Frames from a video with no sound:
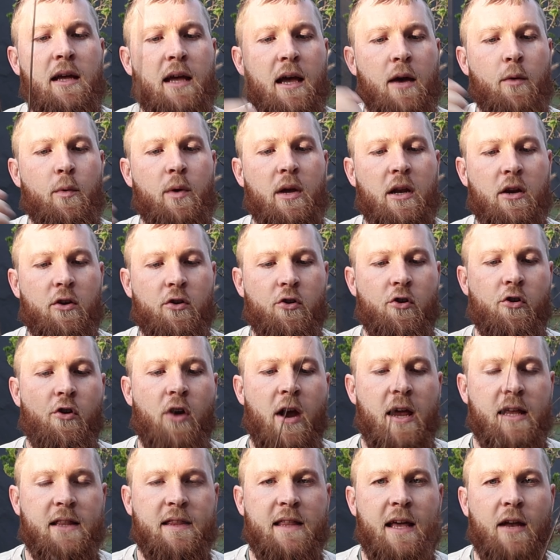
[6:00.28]
and we're going to
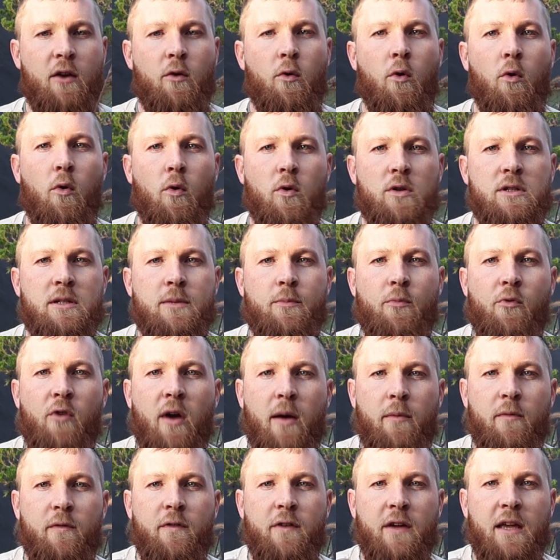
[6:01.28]
create that awesome
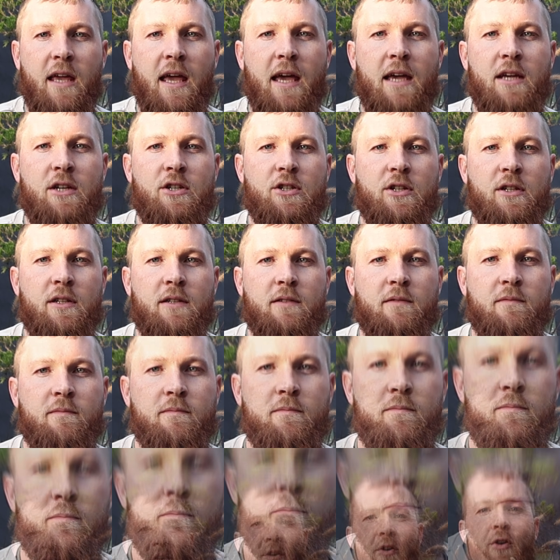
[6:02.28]
ramification.
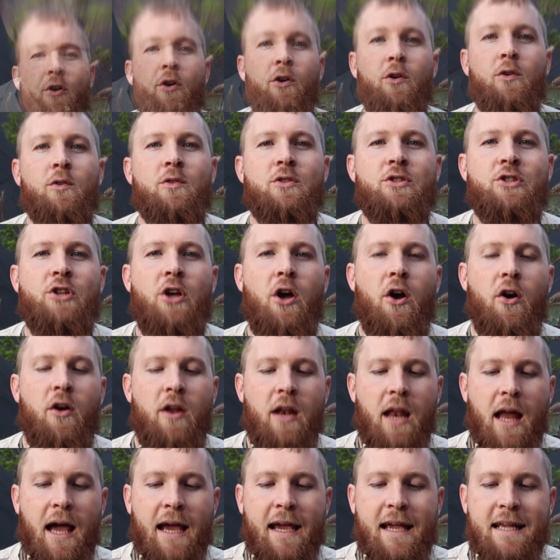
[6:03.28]
Cool. So
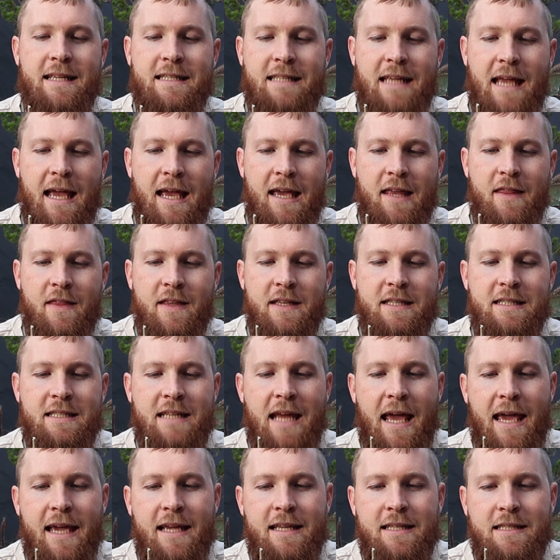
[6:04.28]
like I say, this
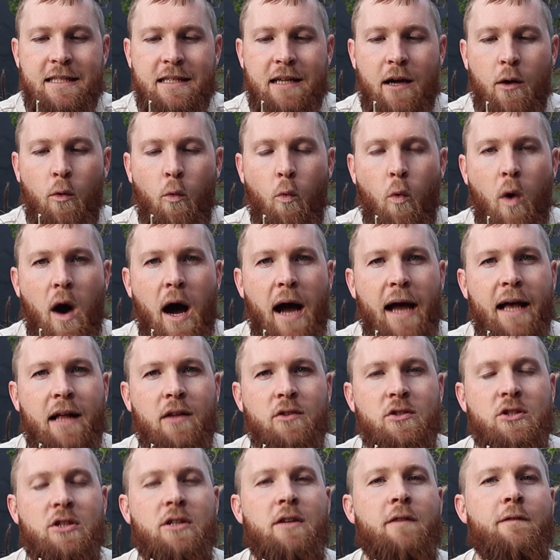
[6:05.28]
takes a while
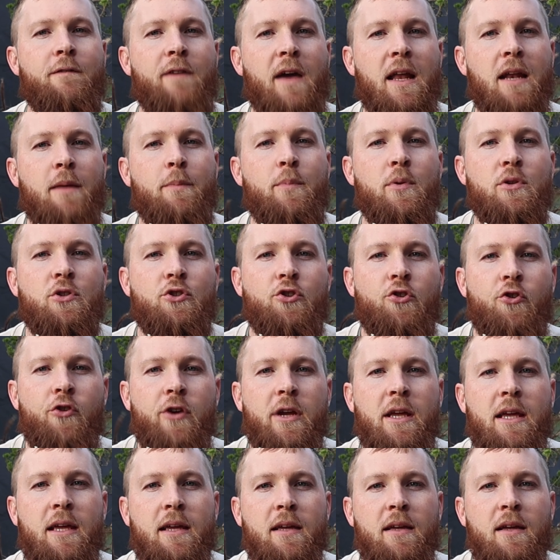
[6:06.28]
to develop a
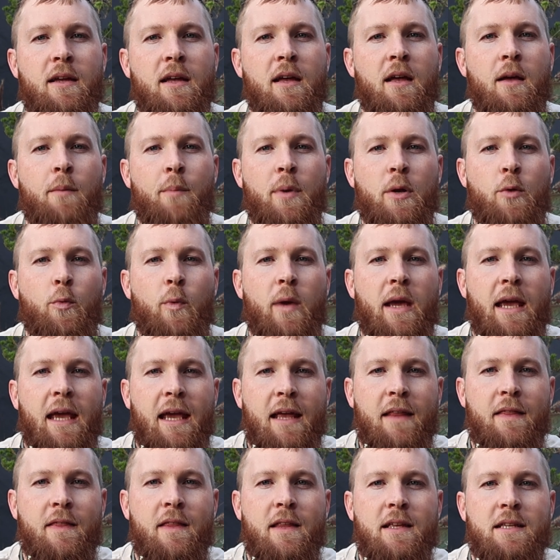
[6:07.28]
tree, but we're
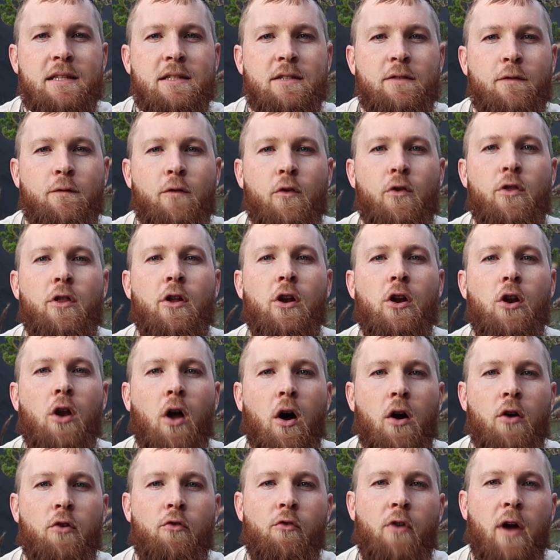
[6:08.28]
in this for the
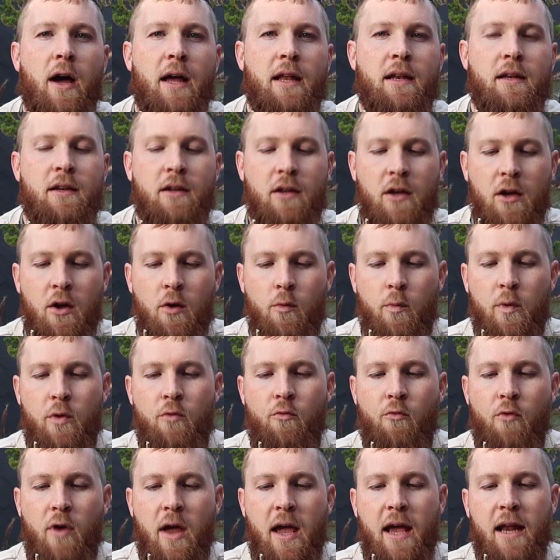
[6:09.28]
long run. We
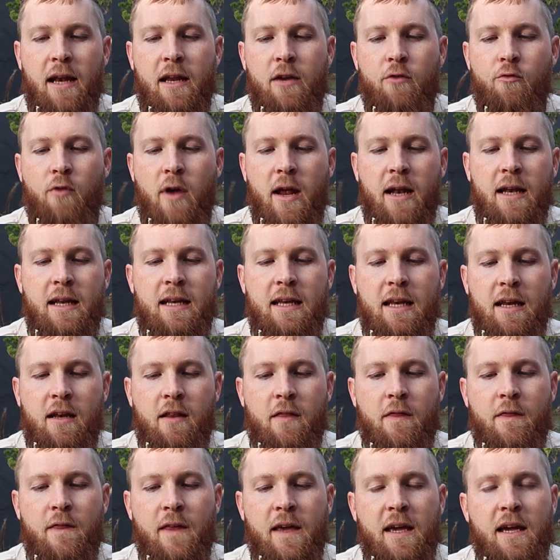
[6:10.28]
really, really need to
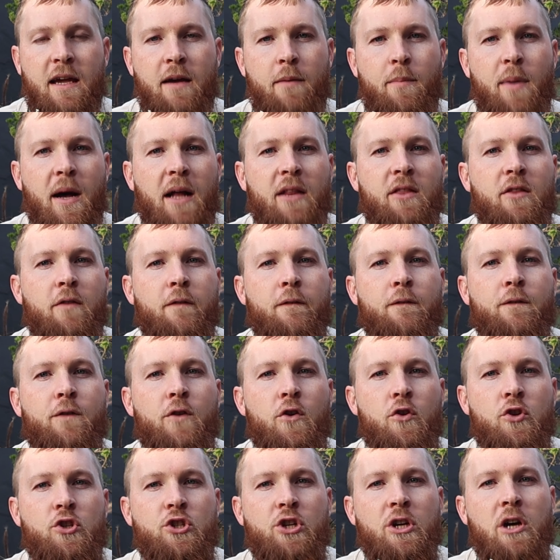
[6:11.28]
think about the
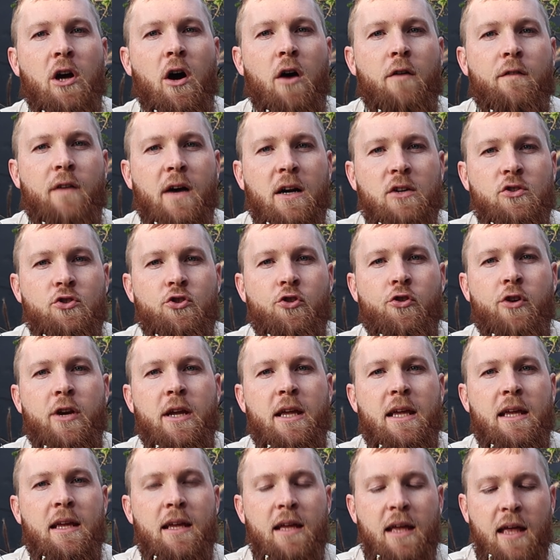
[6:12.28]
future of our
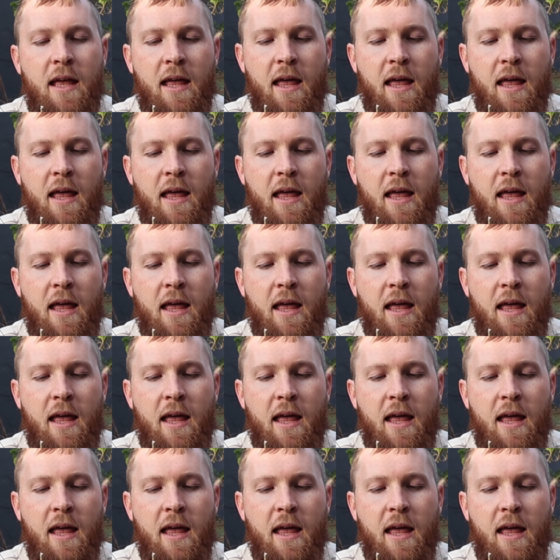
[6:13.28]
tree.